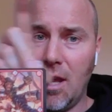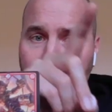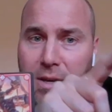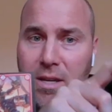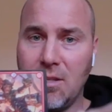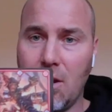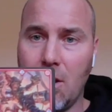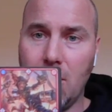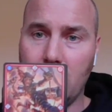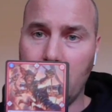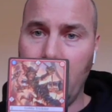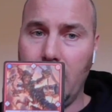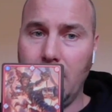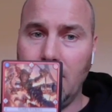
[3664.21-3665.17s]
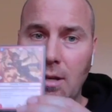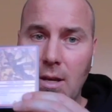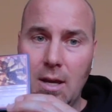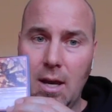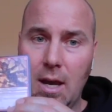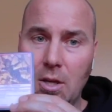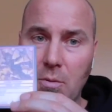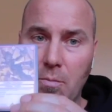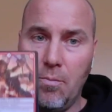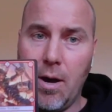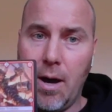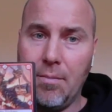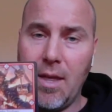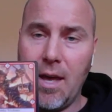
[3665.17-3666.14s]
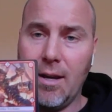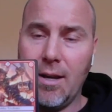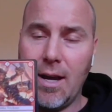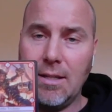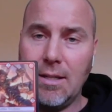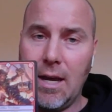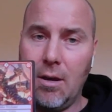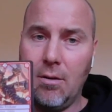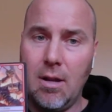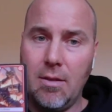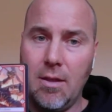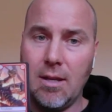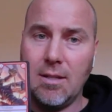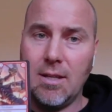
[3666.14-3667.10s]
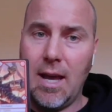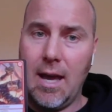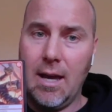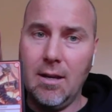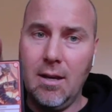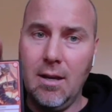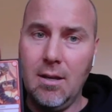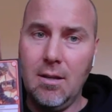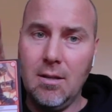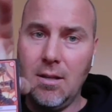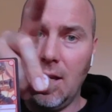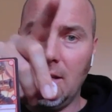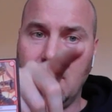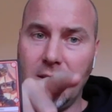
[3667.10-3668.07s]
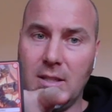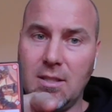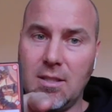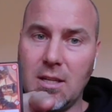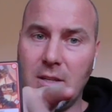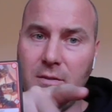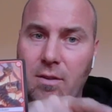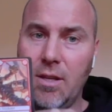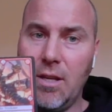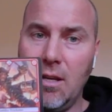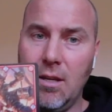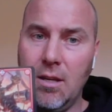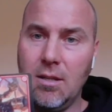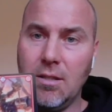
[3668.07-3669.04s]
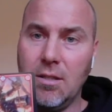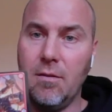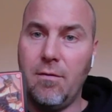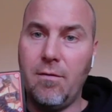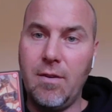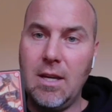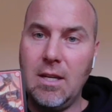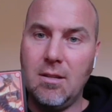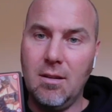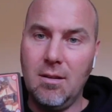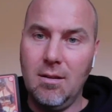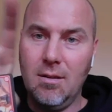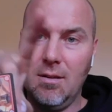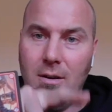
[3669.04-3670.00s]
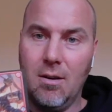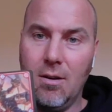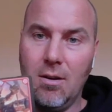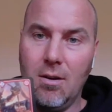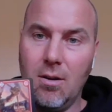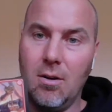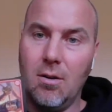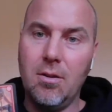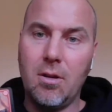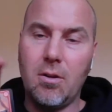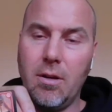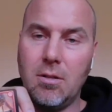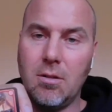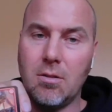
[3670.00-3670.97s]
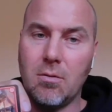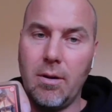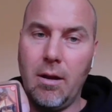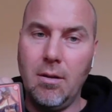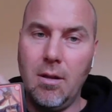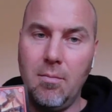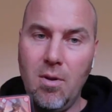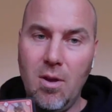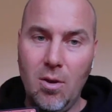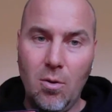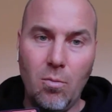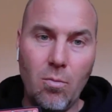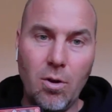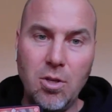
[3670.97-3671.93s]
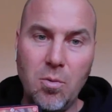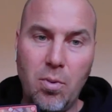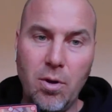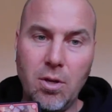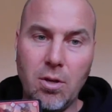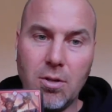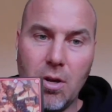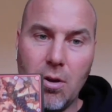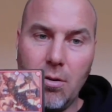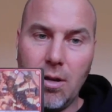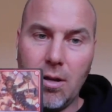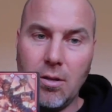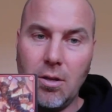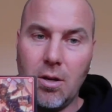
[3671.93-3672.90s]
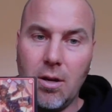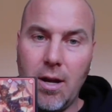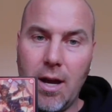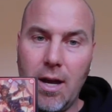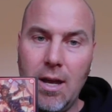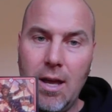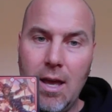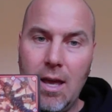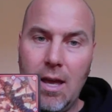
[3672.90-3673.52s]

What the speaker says: enemies all around, and you pop that guy down and they attack and successfully defeat all the creatures around them. Well, you put your token on your guy